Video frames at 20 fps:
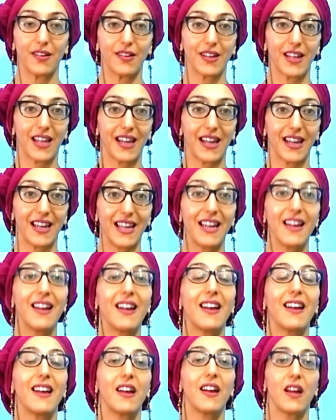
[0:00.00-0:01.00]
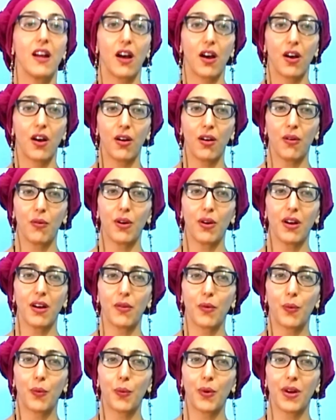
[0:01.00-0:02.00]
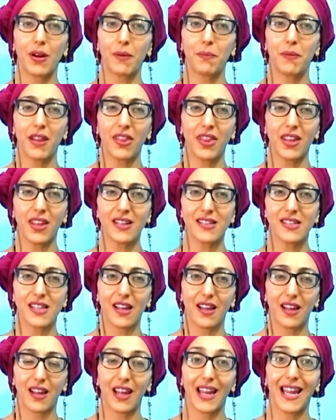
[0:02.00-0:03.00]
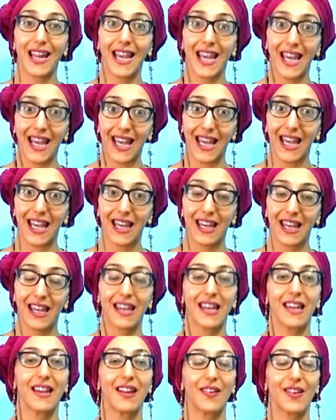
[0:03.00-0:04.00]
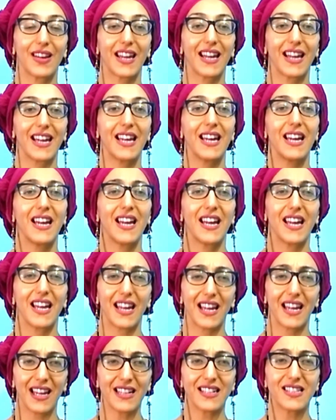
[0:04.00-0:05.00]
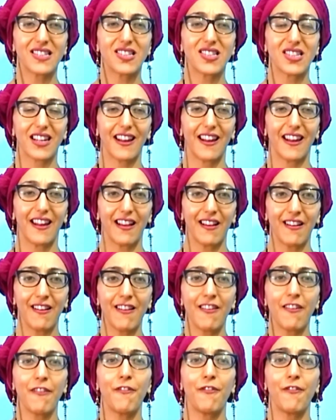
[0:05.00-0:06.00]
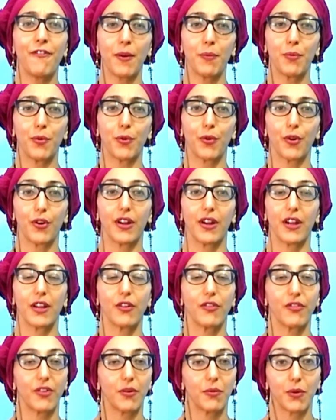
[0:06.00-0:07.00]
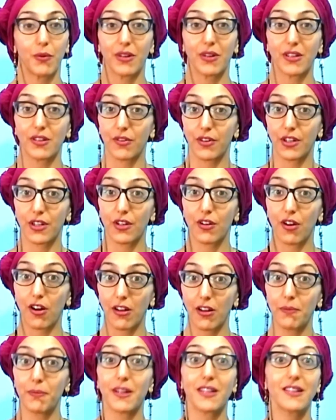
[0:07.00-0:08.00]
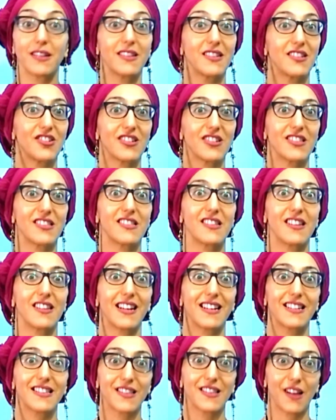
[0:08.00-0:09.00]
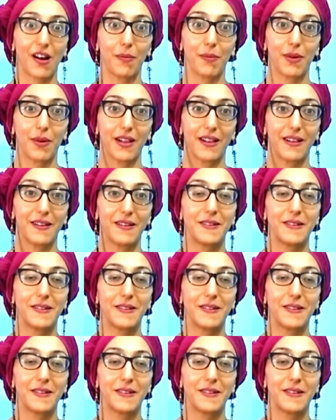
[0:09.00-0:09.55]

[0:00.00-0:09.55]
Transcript: Okay? Oh, what month is it in? Okay? It's in February. I know February is already gone, but it's just an example.